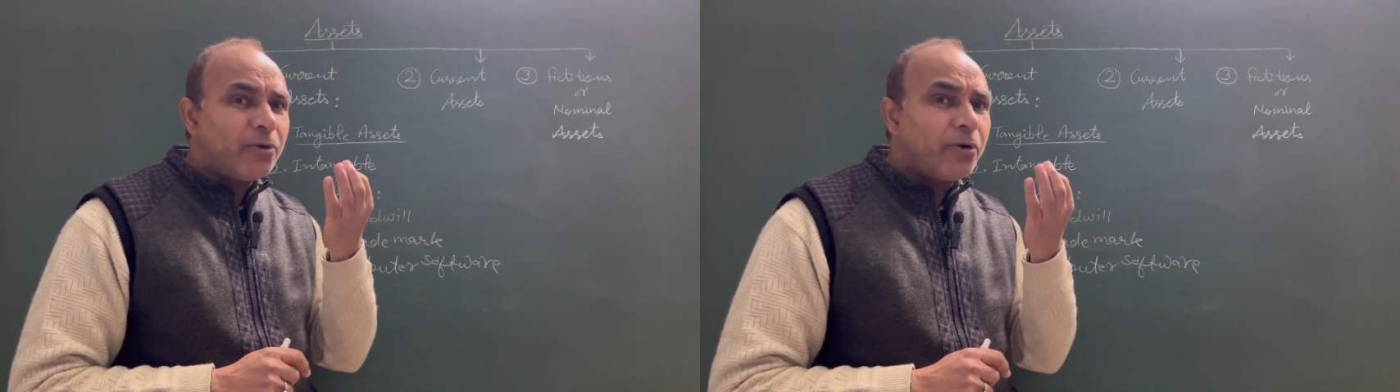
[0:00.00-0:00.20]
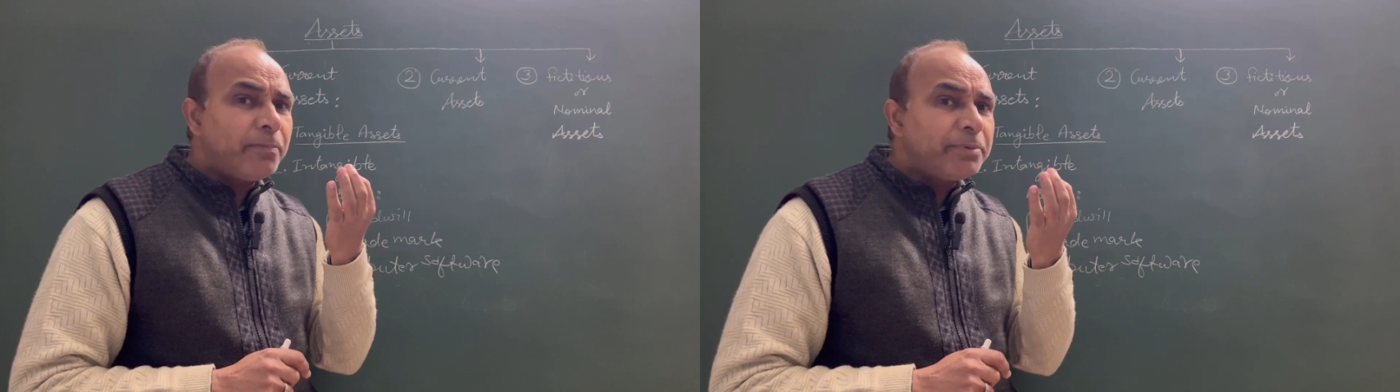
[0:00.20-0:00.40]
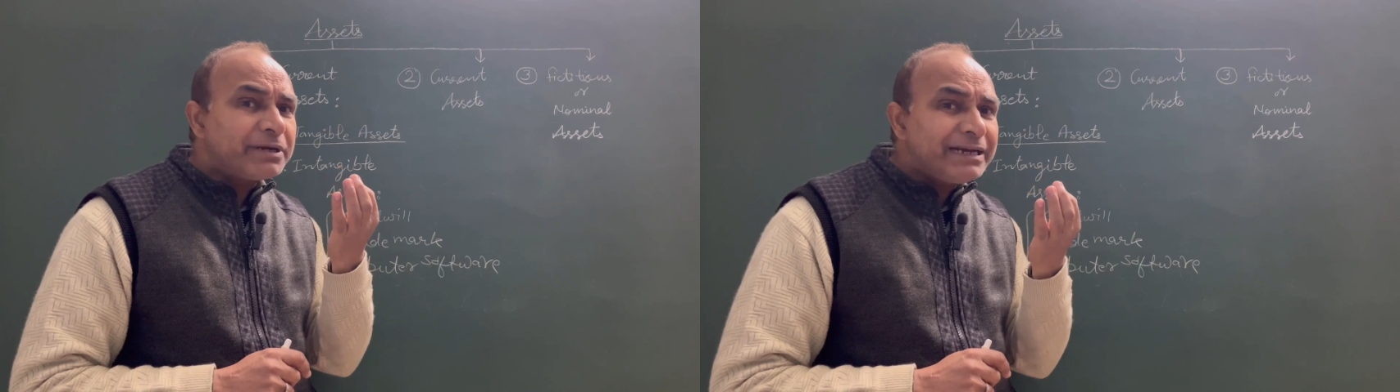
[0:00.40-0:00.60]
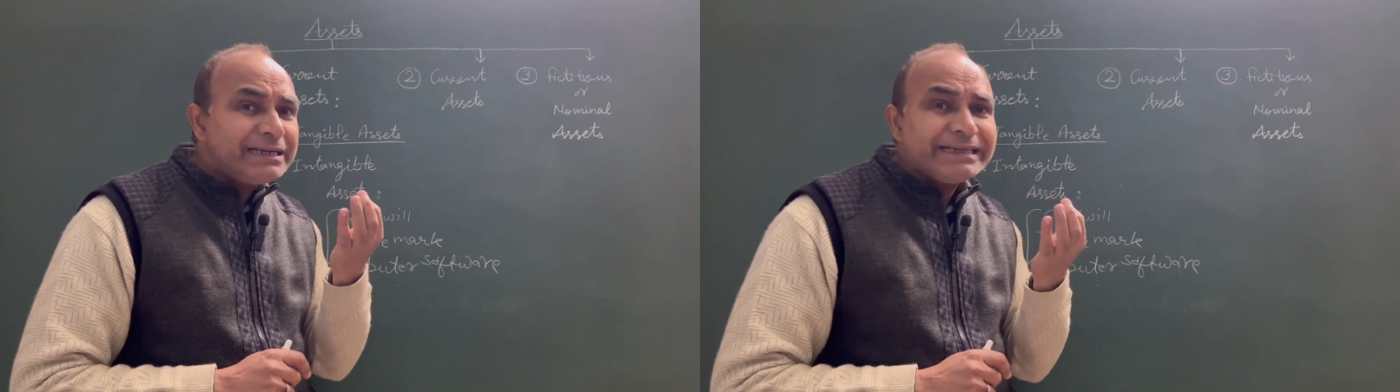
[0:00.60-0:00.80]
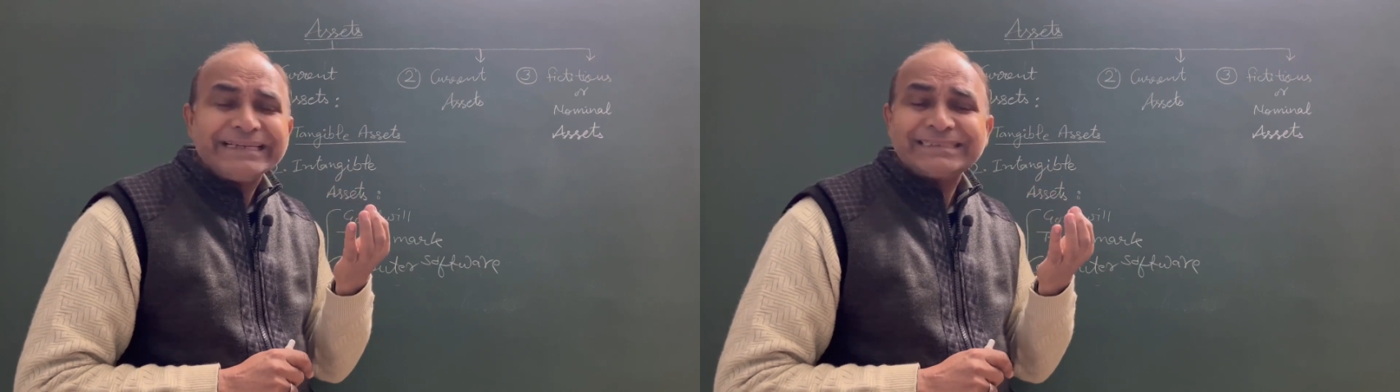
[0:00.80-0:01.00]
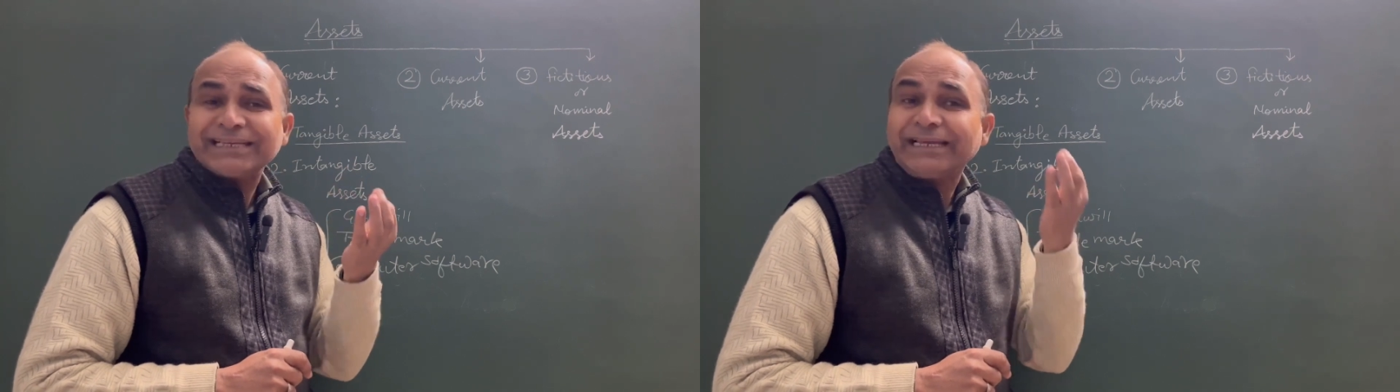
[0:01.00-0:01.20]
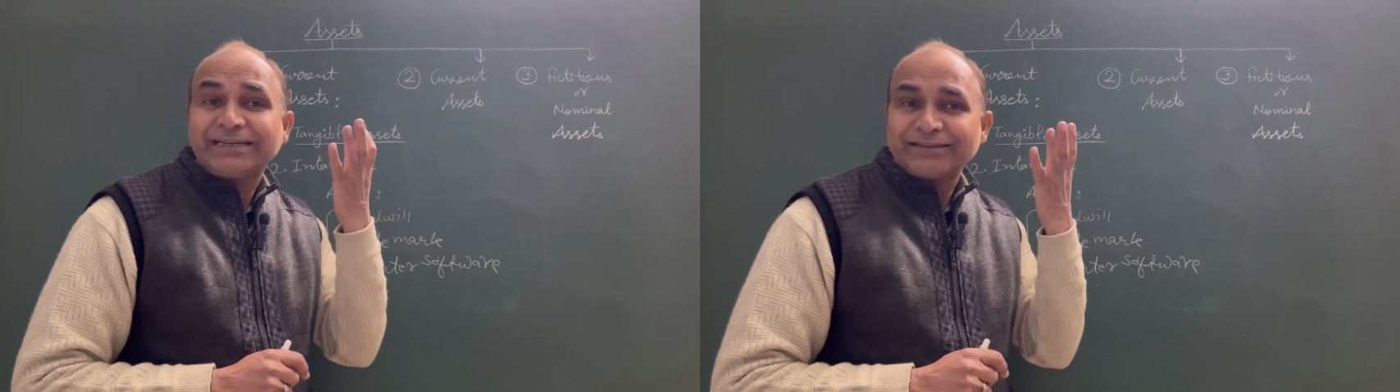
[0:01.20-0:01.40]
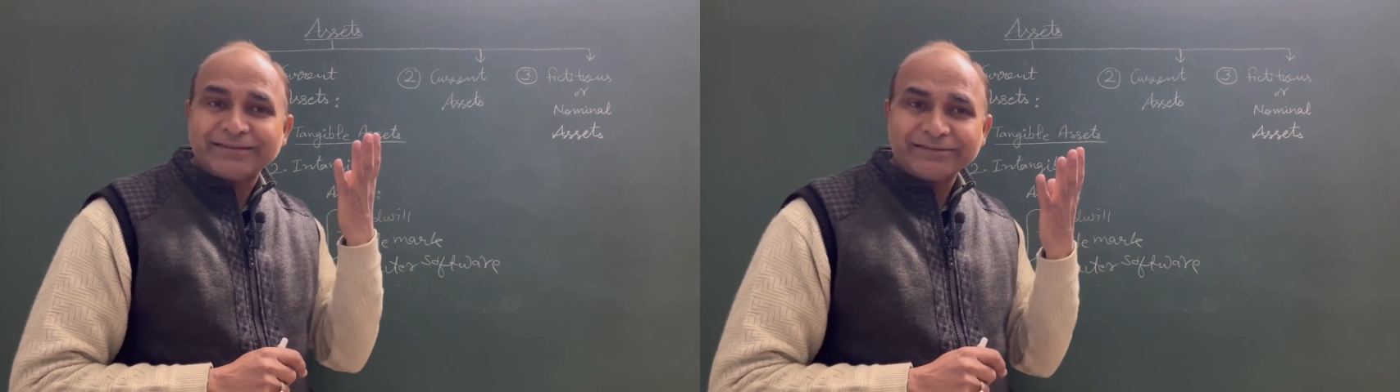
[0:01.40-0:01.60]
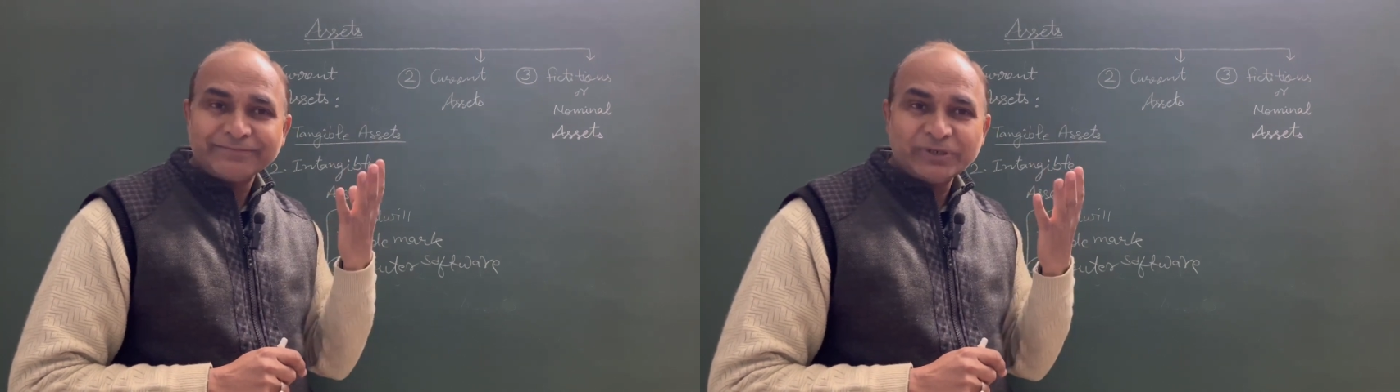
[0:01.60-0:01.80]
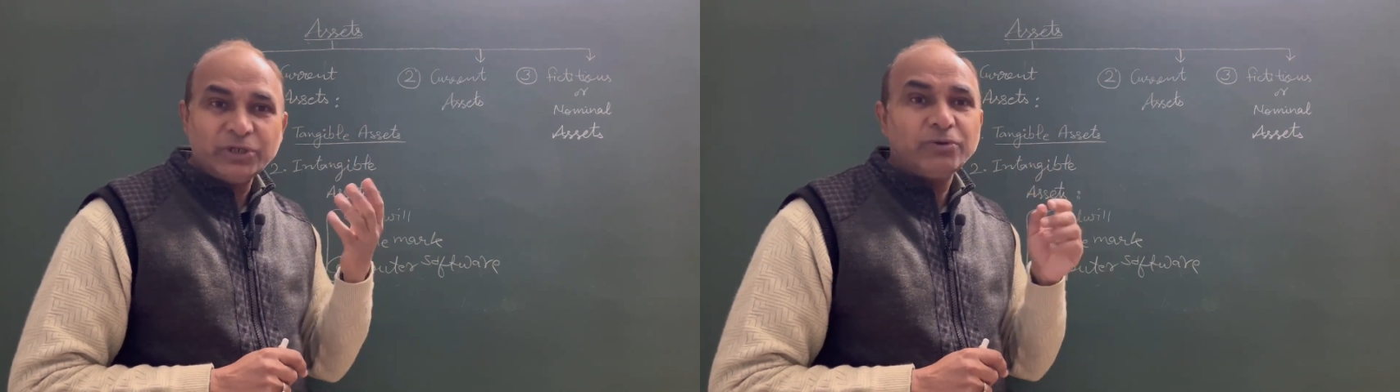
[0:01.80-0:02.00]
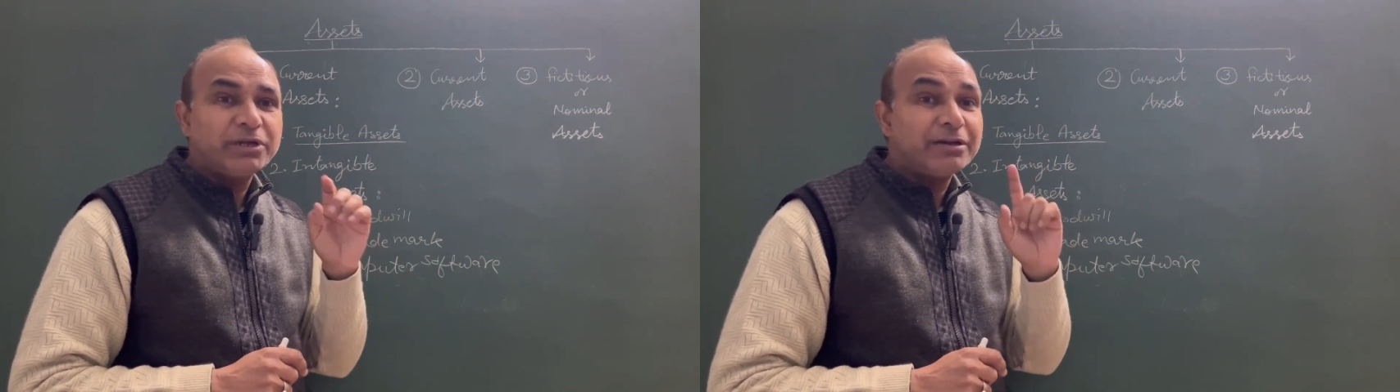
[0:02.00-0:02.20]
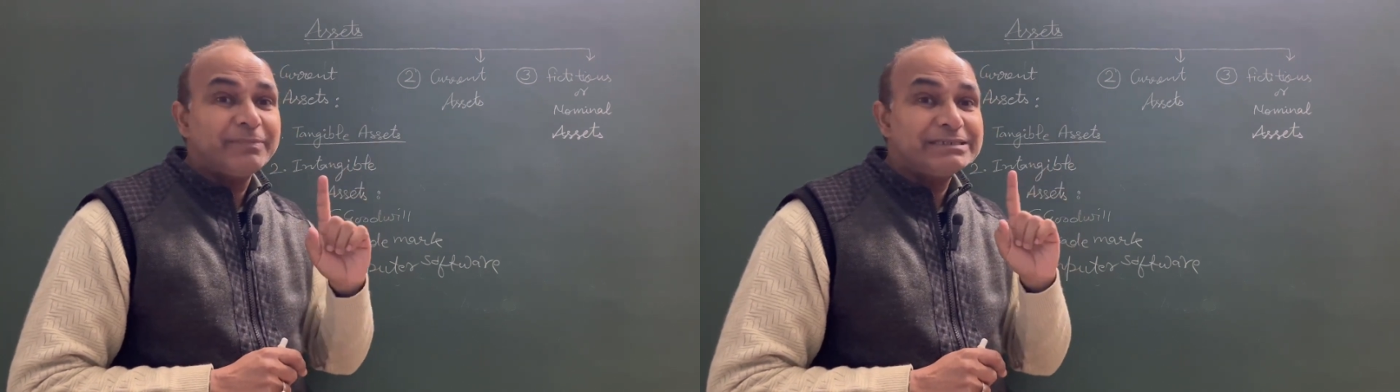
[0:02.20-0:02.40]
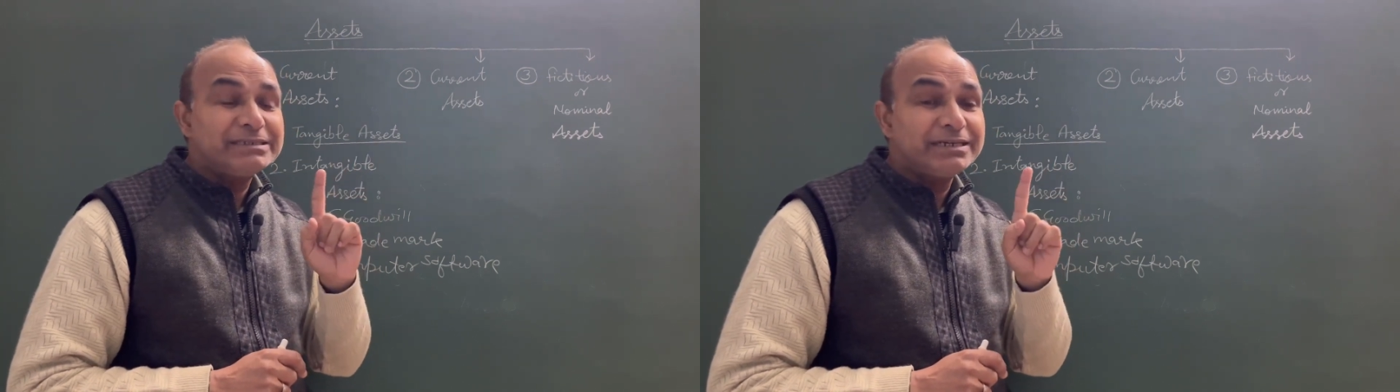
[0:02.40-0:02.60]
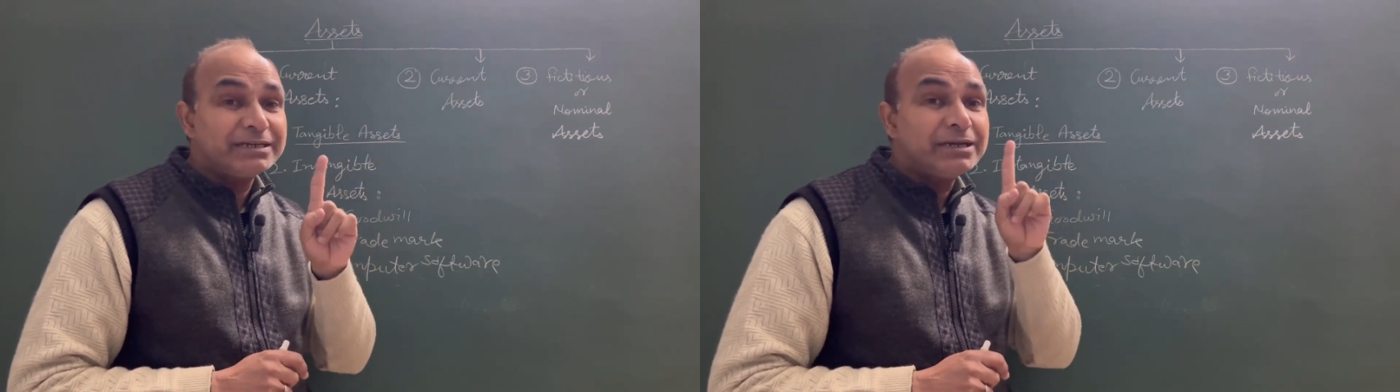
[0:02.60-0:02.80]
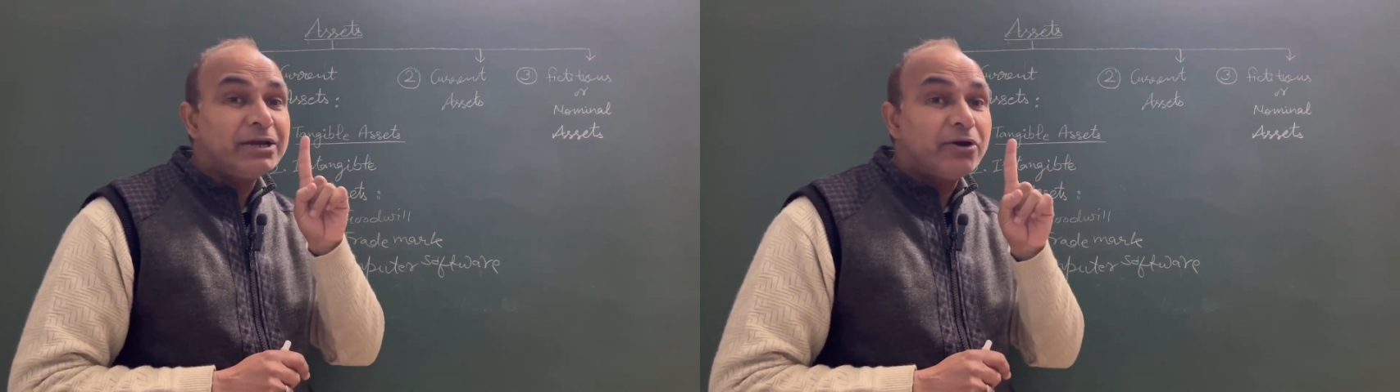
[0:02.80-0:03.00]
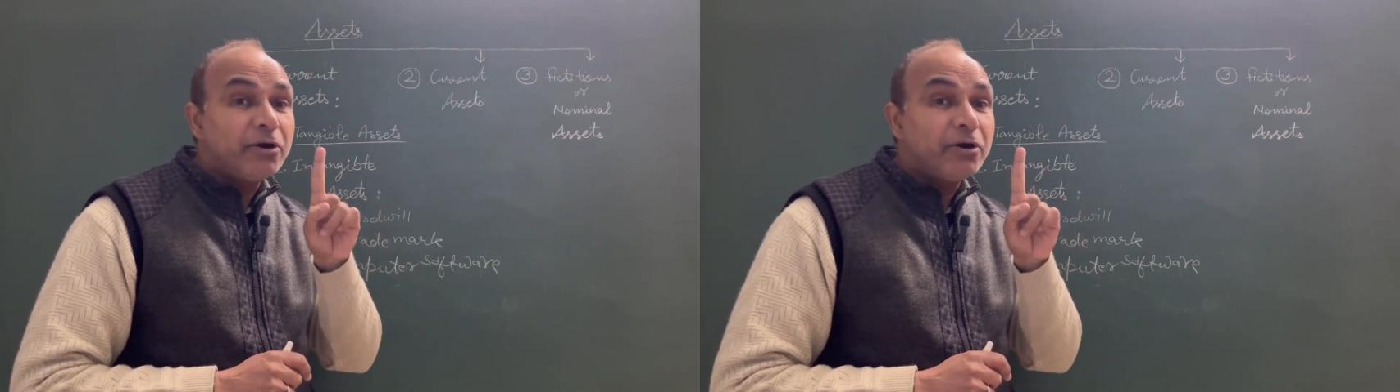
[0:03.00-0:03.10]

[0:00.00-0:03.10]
operating cycle. New term is there,